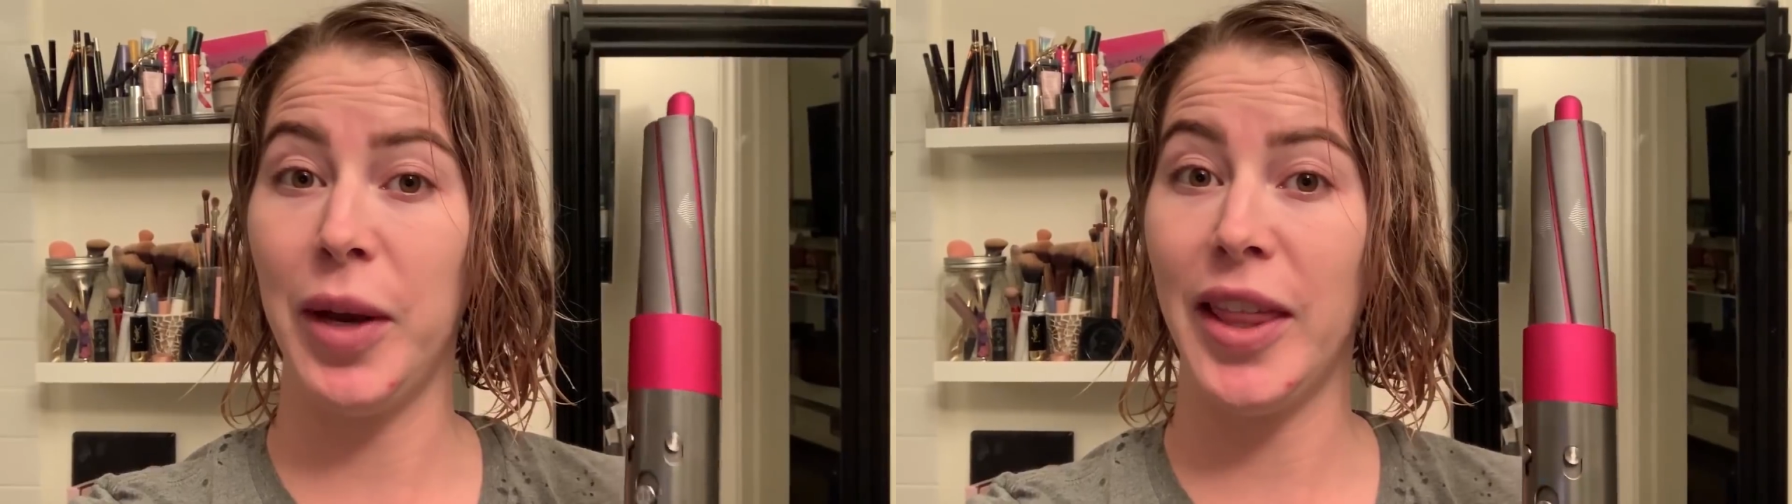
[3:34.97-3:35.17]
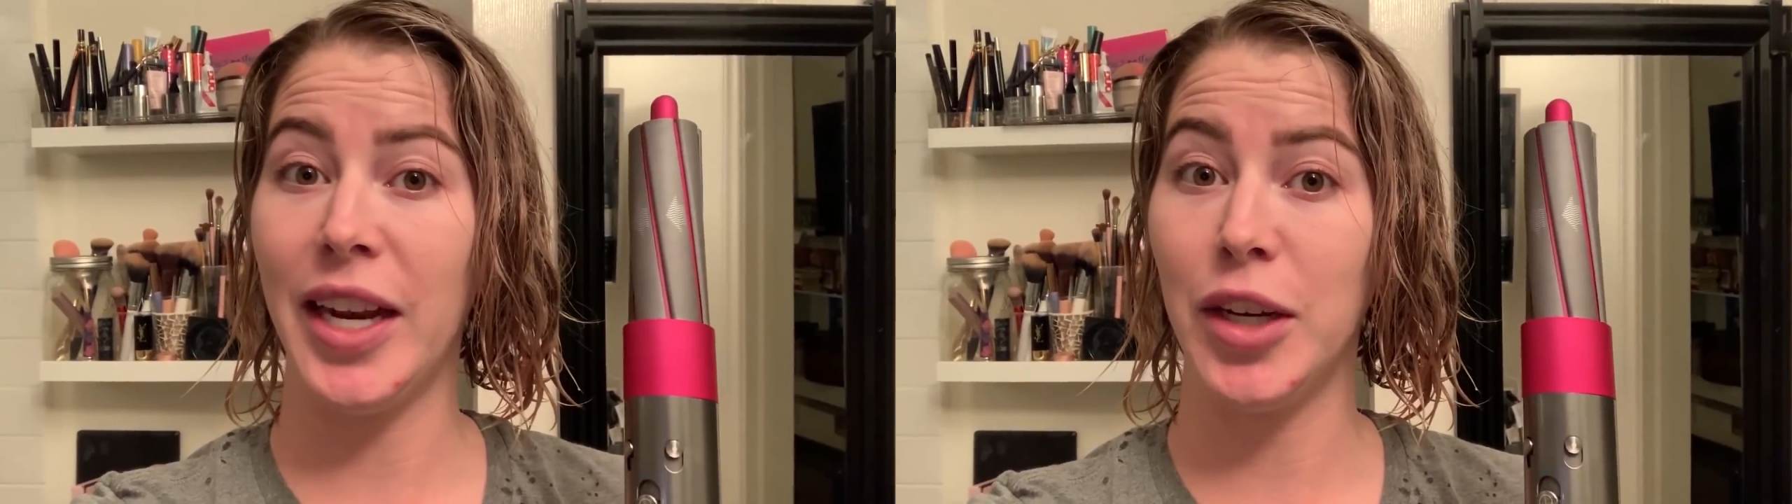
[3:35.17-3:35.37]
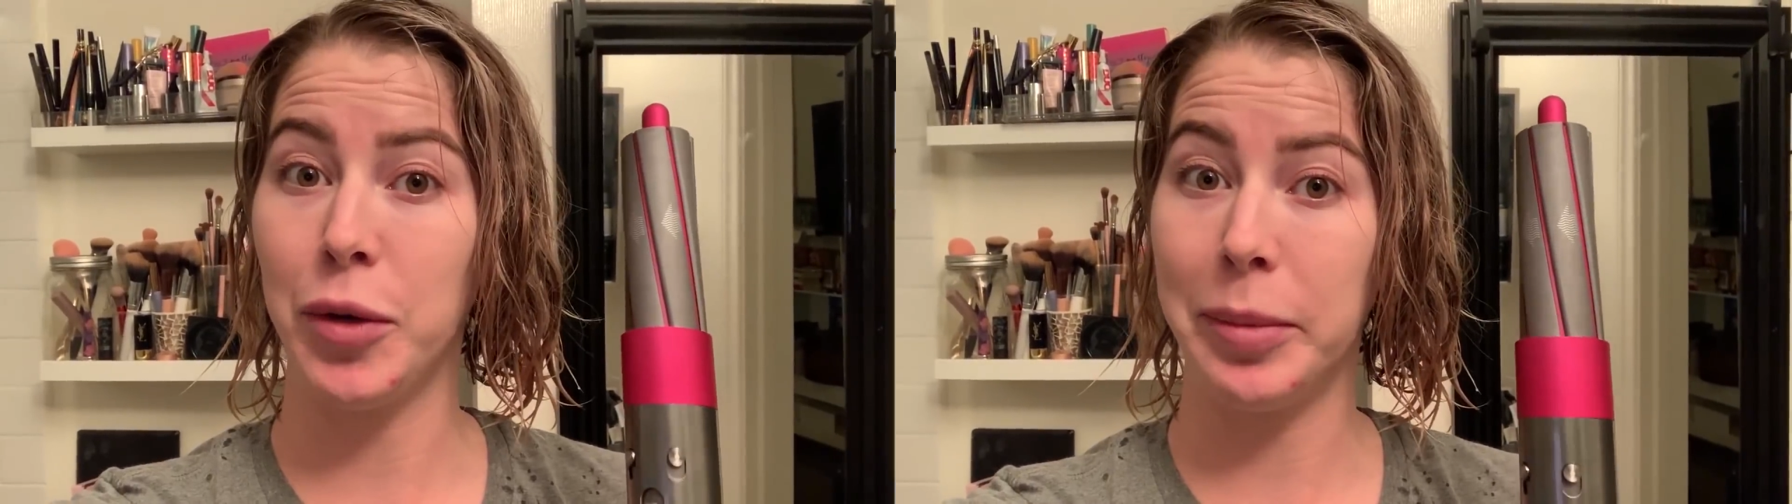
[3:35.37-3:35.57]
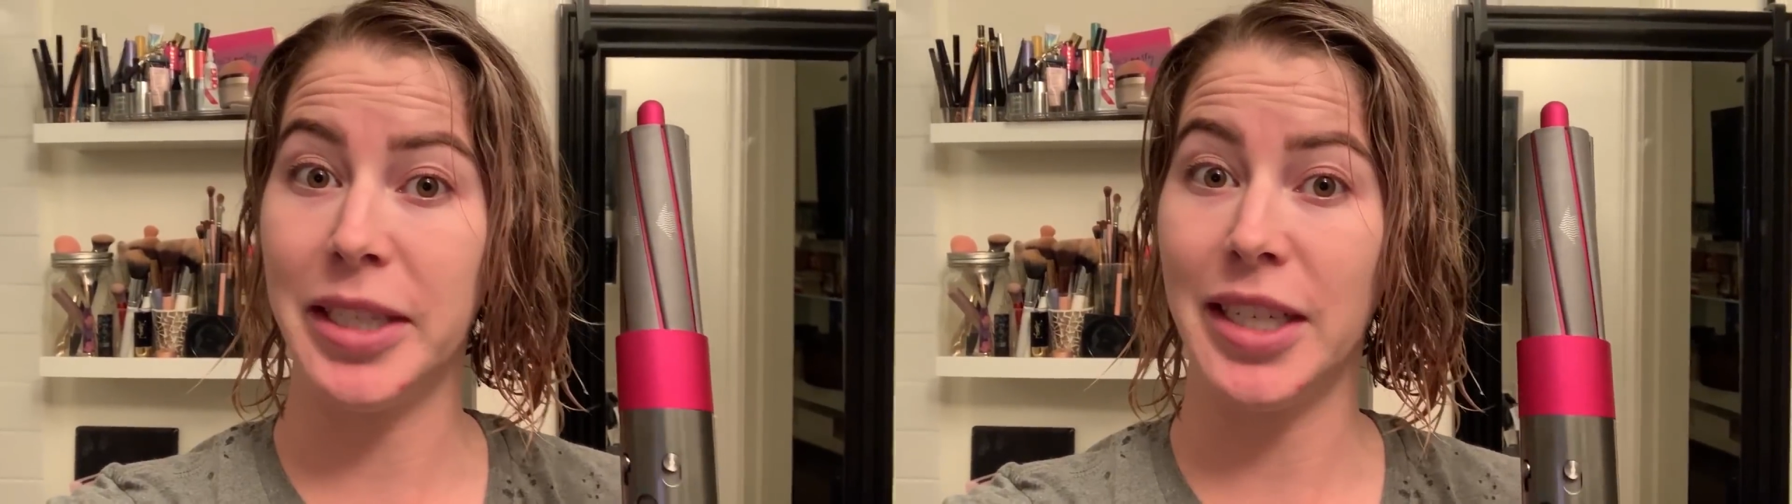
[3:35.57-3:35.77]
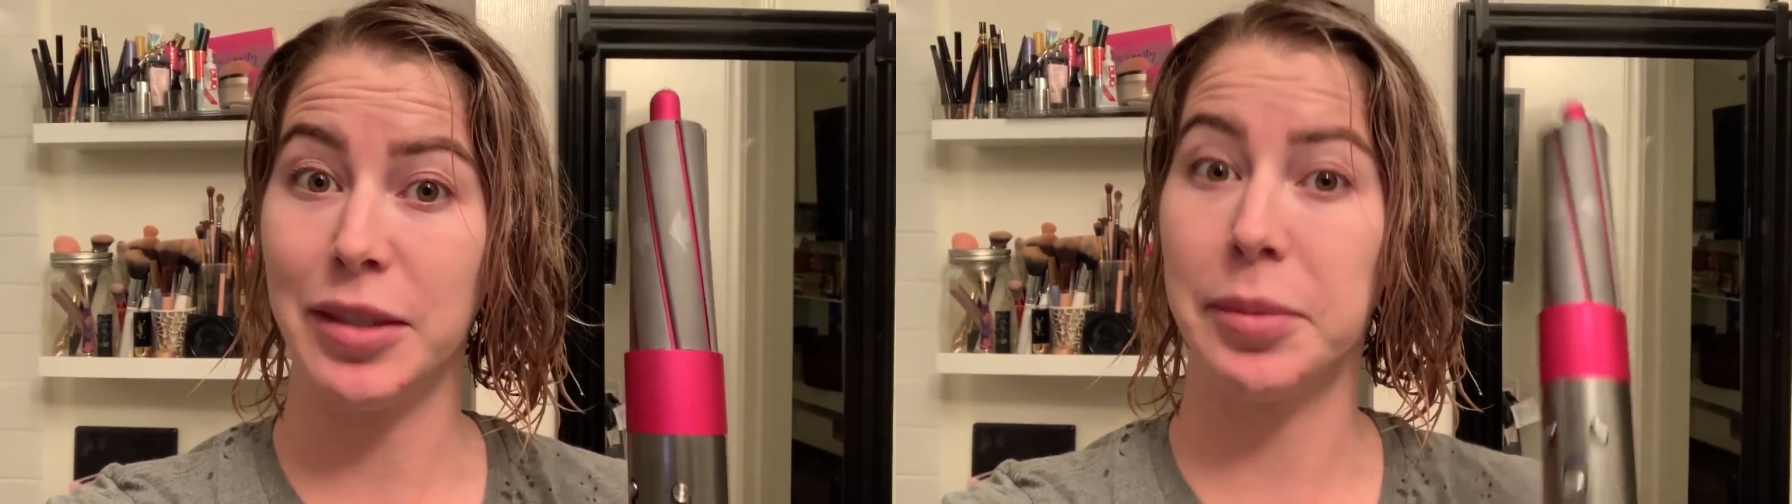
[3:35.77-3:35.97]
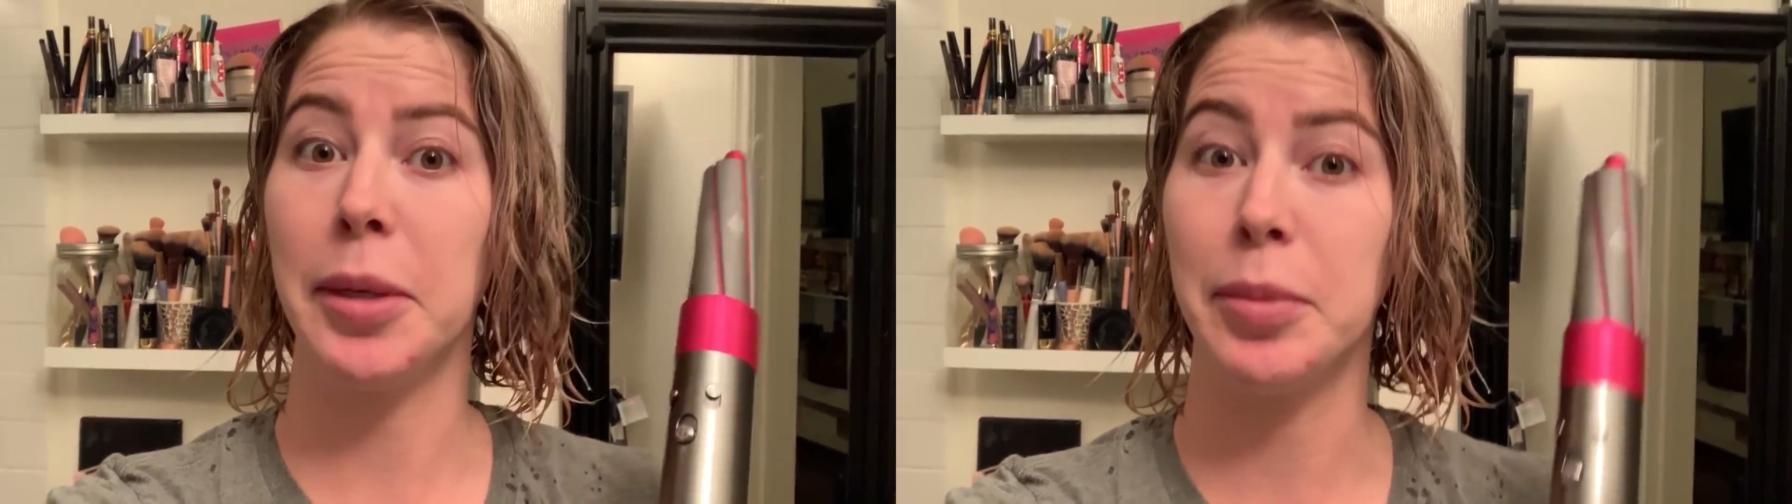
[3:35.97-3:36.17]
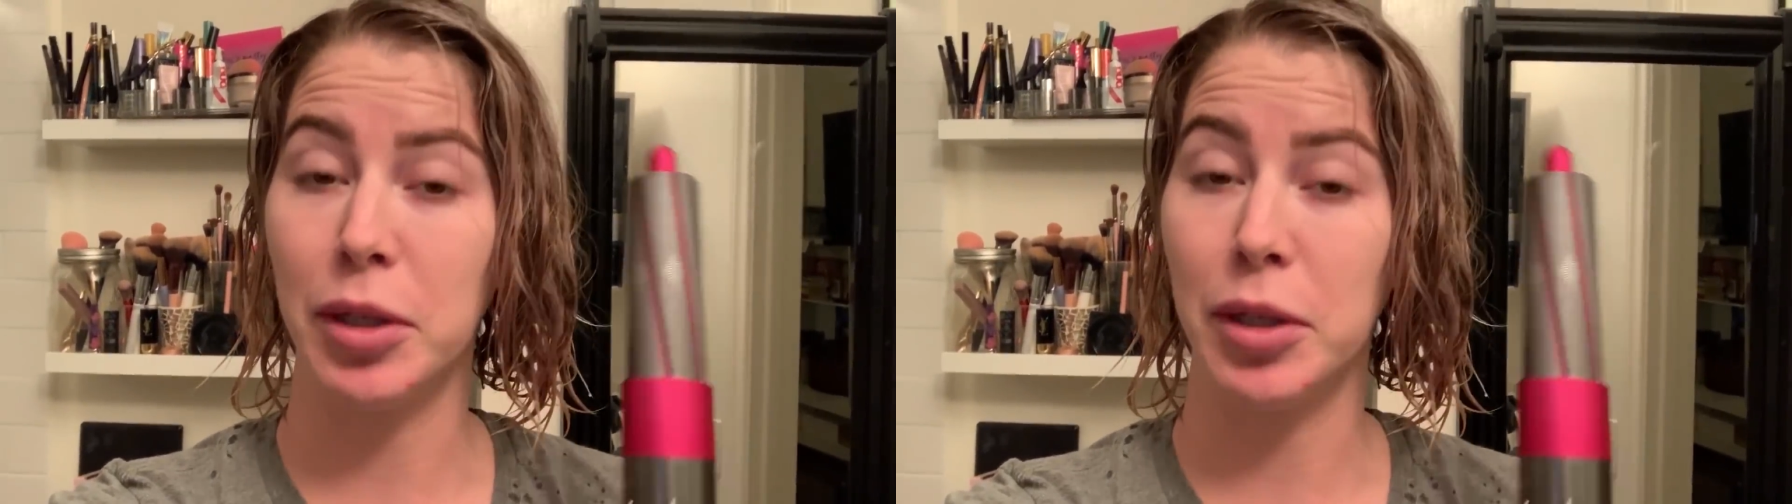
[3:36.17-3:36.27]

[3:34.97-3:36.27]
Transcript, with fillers: way that it normally takes for me to